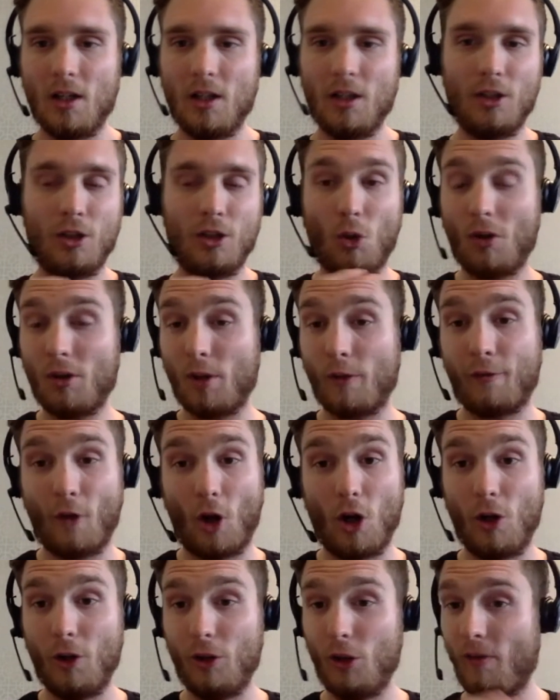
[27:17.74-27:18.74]
you're on the
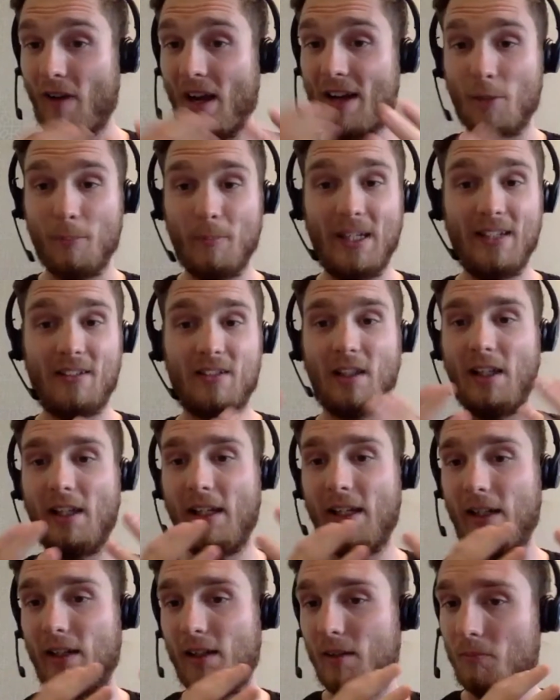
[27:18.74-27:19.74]
phone, you've had a
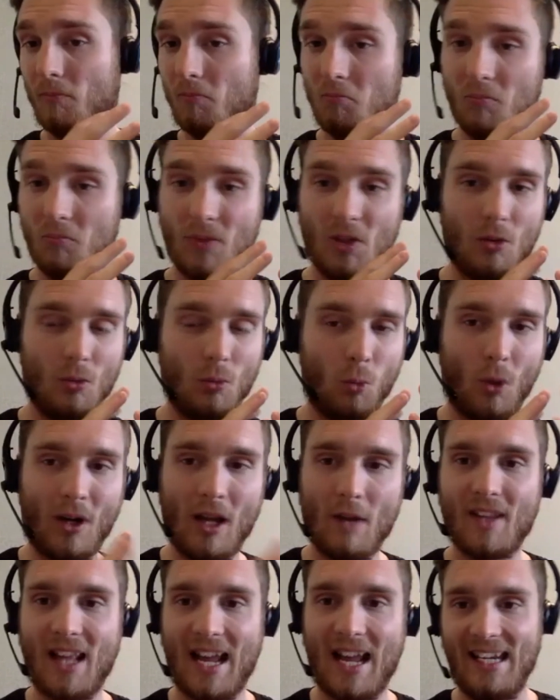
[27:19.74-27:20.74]
meeting,
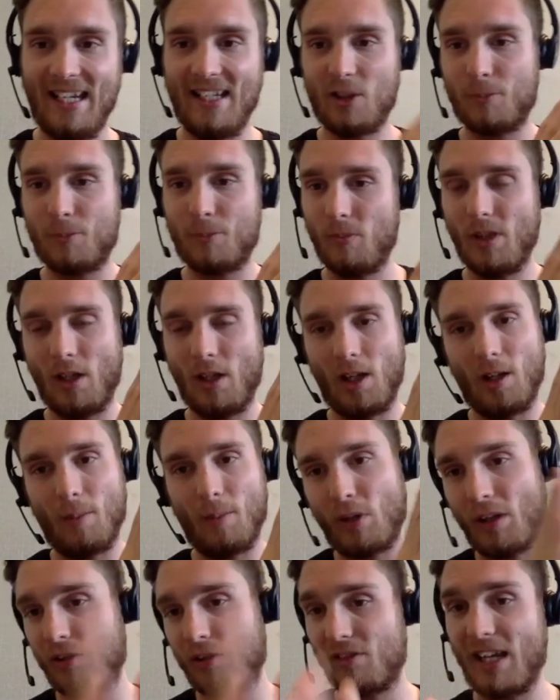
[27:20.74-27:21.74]
whatever that is, uh,
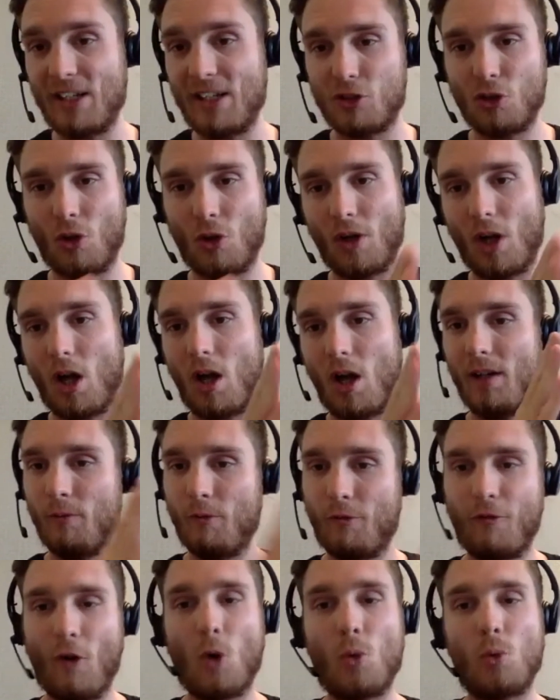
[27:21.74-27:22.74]
presentation online,
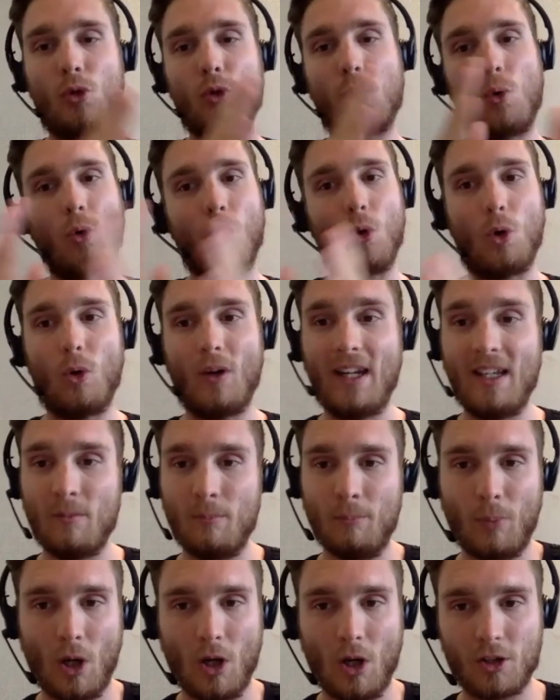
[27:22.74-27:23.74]
phone call, or
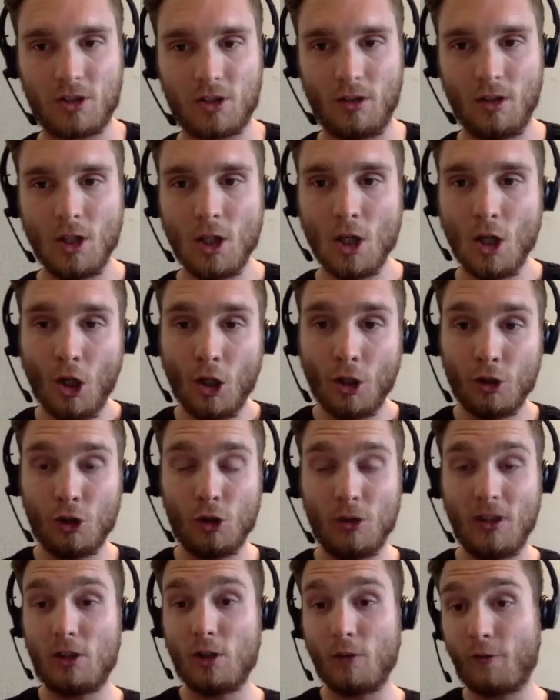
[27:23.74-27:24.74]
in person, you
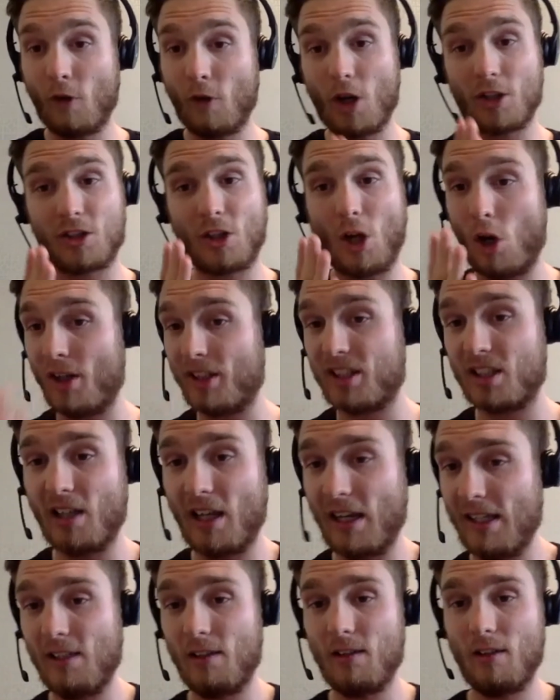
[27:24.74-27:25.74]
need to first
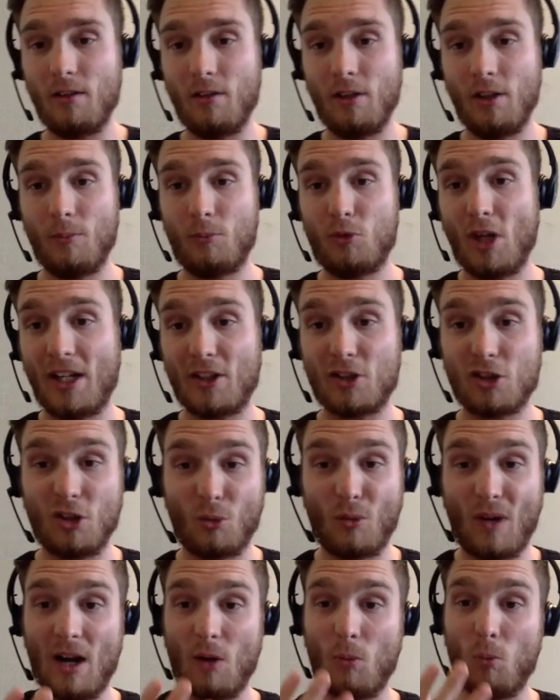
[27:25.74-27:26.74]
isolate the objection
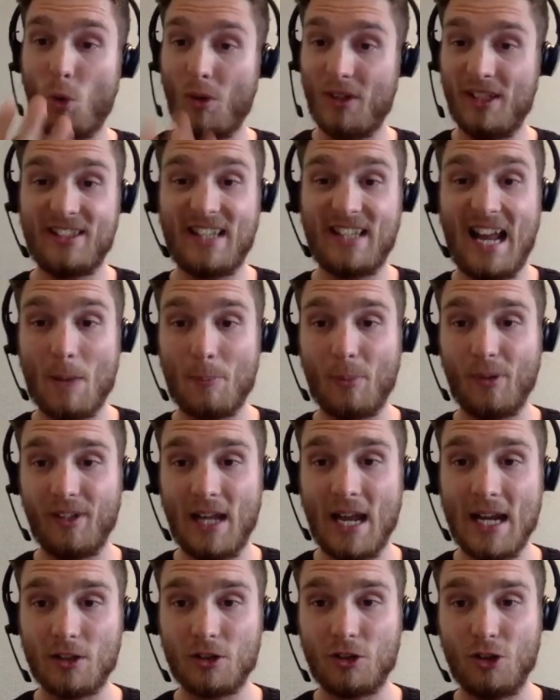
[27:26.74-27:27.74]
around what needs to happen
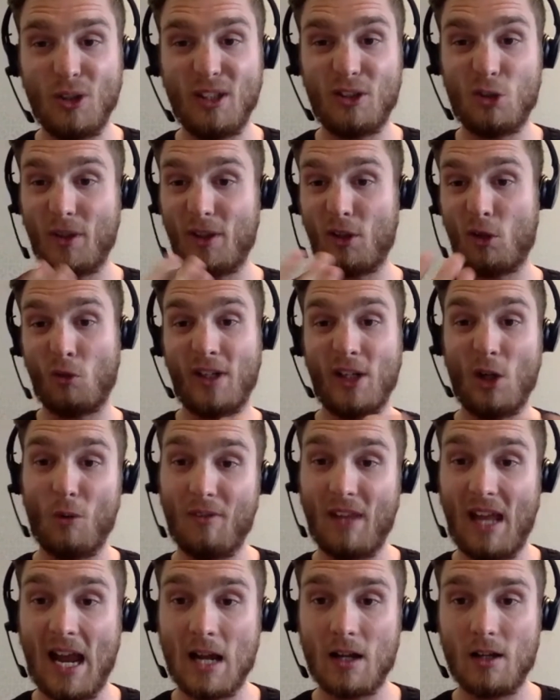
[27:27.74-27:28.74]
next. You need to agree on
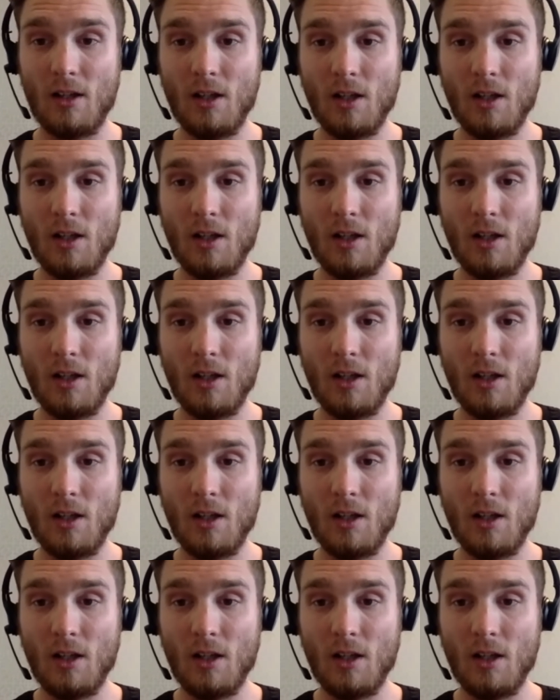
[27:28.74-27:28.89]
that.